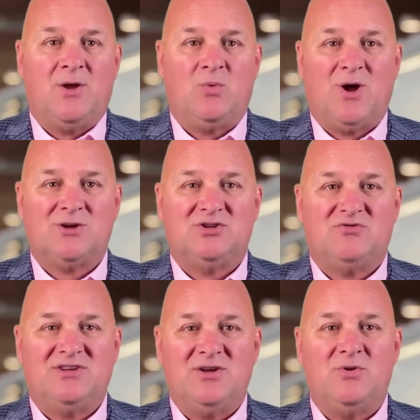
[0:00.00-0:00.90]
while
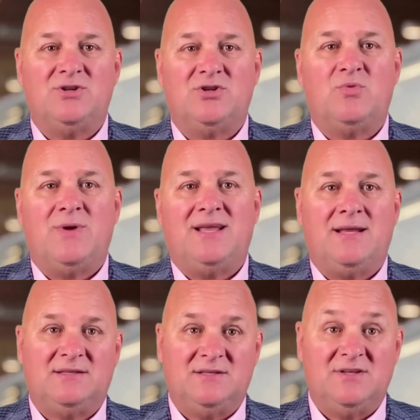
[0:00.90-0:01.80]
using your
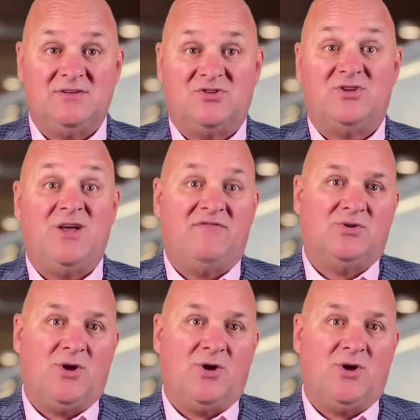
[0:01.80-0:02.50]
annuity to cover